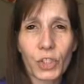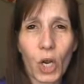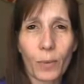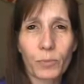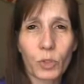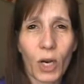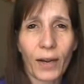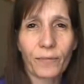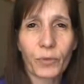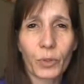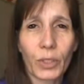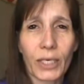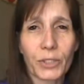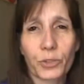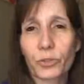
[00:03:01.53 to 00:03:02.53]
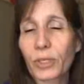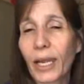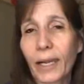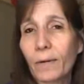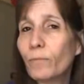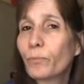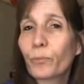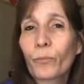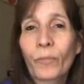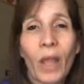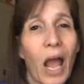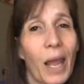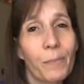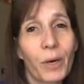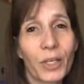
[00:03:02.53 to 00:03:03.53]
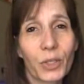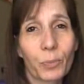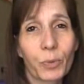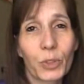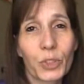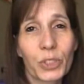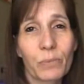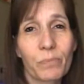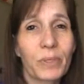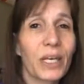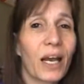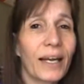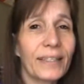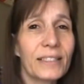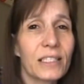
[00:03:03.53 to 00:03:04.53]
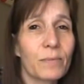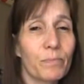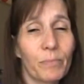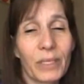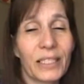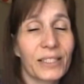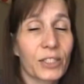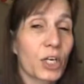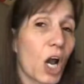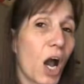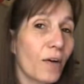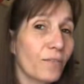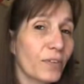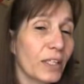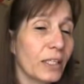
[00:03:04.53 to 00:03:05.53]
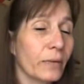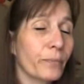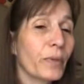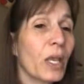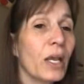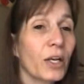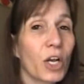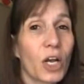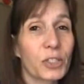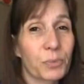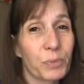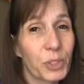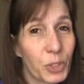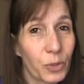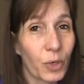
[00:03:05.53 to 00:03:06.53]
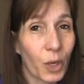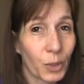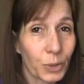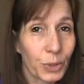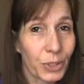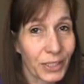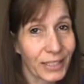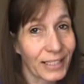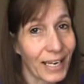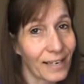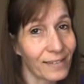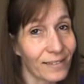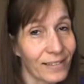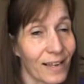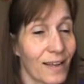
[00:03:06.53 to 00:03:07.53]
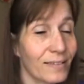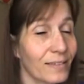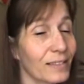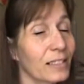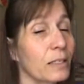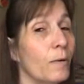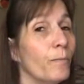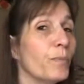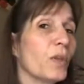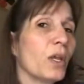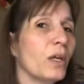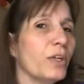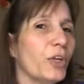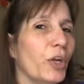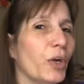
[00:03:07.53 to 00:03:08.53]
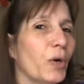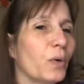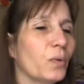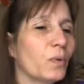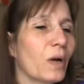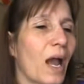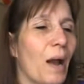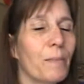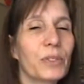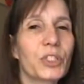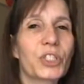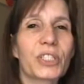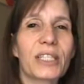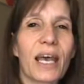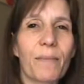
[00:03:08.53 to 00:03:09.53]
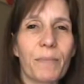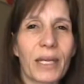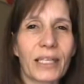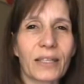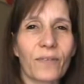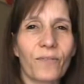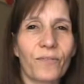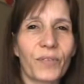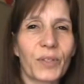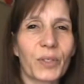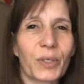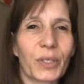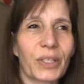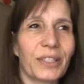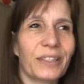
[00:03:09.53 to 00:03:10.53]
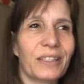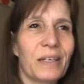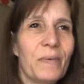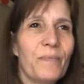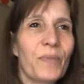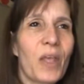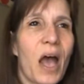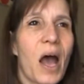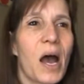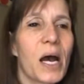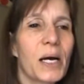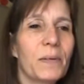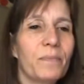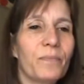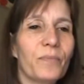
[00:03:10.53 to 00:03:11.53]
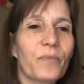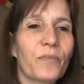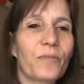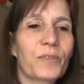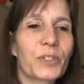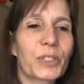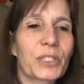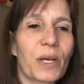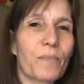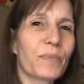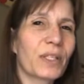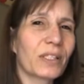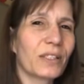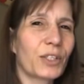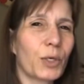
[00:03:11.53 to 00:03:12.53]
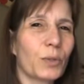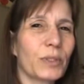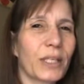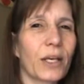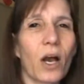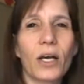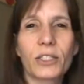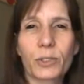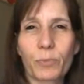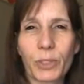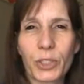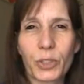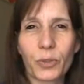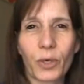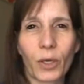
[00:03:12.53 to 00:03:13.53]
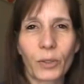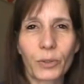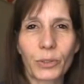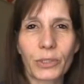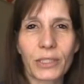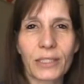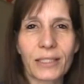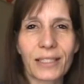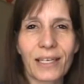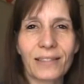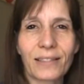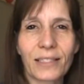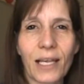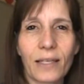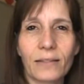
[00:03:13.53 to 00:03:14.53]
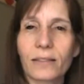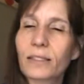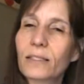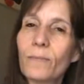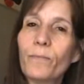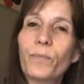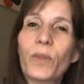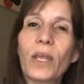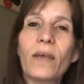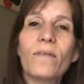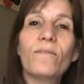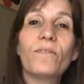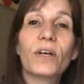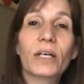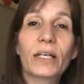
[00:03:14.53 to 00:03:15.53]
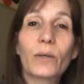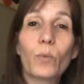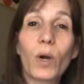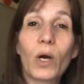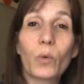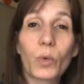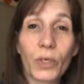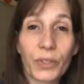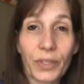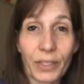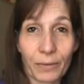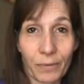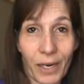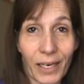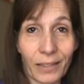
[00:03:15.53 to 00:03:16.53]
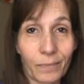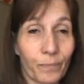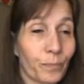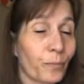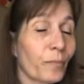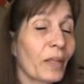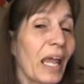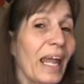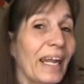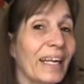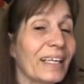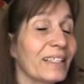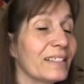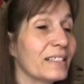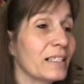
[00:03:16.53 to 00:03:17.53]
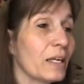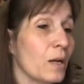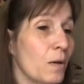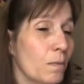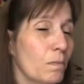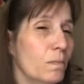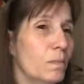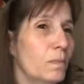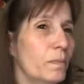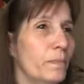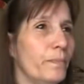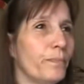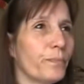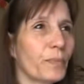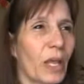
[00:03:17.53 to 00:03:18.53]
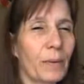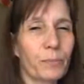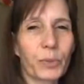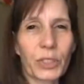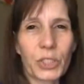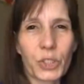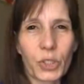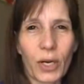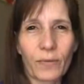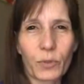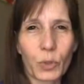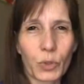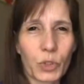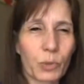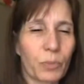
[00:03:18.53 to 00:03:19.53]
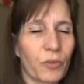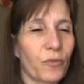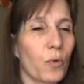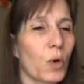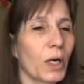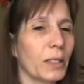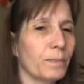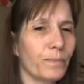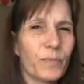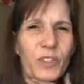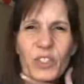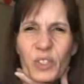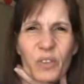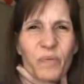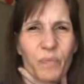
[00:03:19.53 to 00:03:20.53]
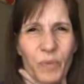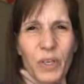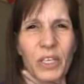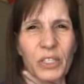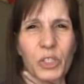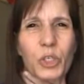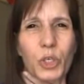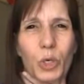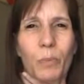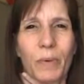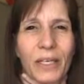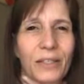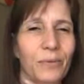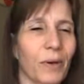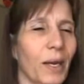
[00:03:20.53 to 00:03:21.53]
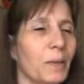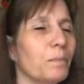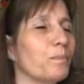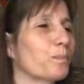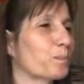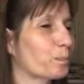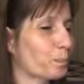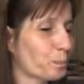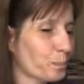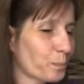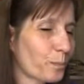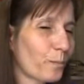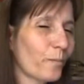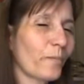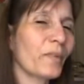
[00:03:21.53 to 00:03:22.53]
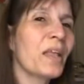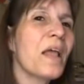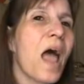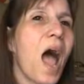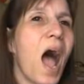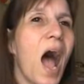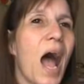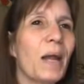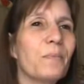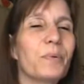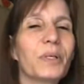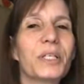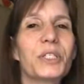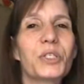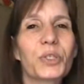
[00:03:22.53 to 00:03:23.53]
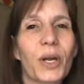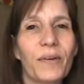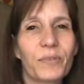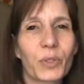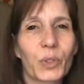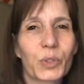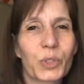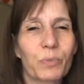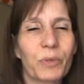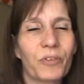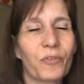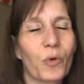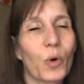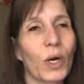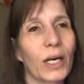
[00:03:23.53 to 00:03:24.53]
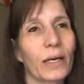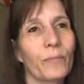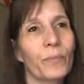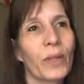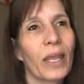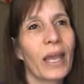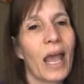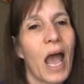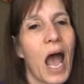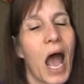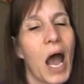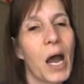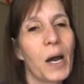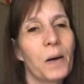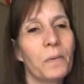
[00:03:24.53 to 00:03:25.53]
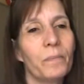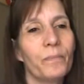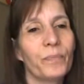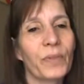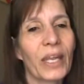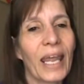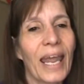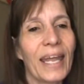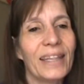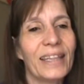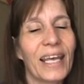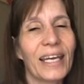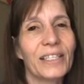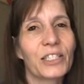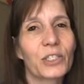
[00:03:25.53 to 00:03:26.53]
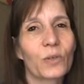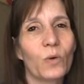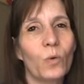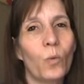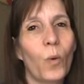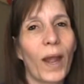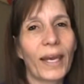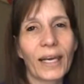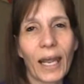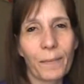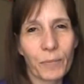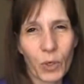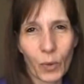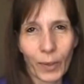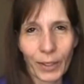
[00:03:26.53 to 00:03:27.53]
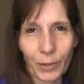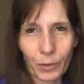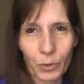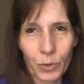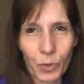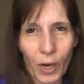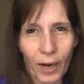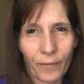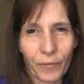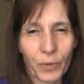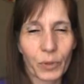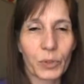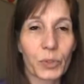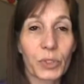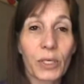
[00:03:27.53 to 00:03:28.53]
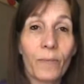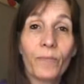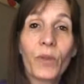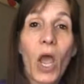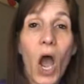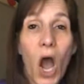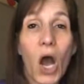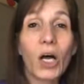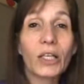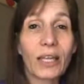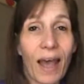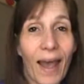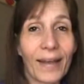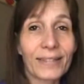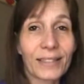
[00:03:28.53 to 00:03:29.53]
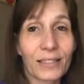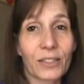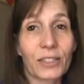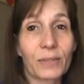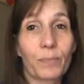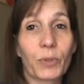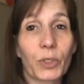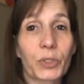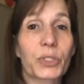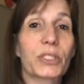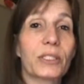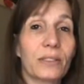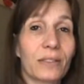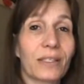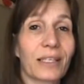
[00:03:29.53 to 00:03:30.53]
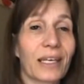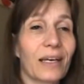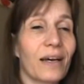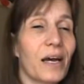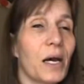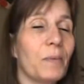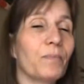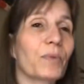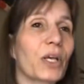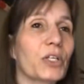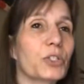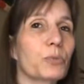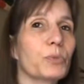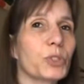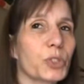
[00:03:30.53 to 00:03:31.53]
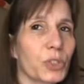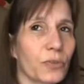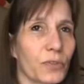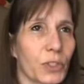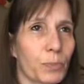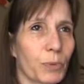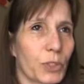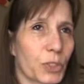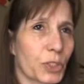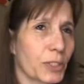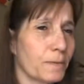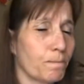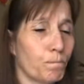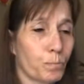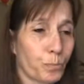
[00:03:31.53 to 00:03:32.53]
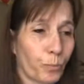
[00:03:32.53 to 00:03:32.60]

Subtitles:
shop drive-thru yesterday. I bought the person behind me's coffee, cost me $2.10. You know, how much did that make them feel good for something that only cost me $2.10? Very well worth it, right? And I'm pretty sure I've told you before, it's humid, right? I'm pretty sure I've told you before that when I'm going through drive-thrus, I'll ask the person, the customer service person,